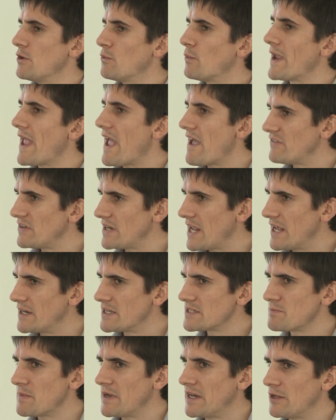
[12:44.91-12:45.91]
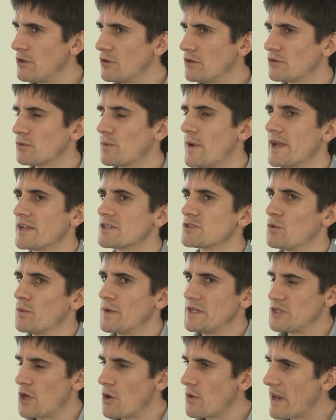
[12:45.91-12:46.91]
we haven't had as many earthquakes or
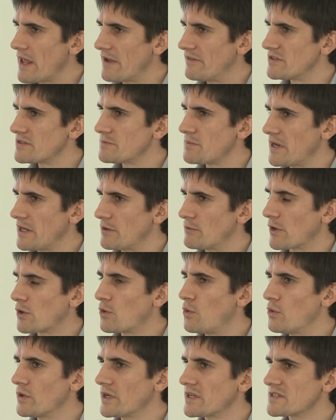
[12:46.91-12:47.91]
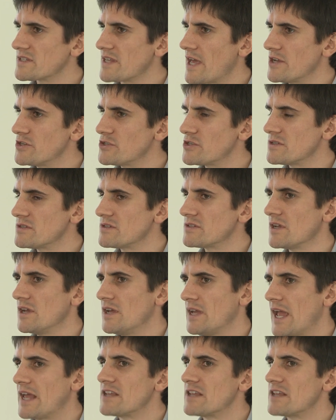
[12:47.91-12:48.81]
we don't have as many recording stations,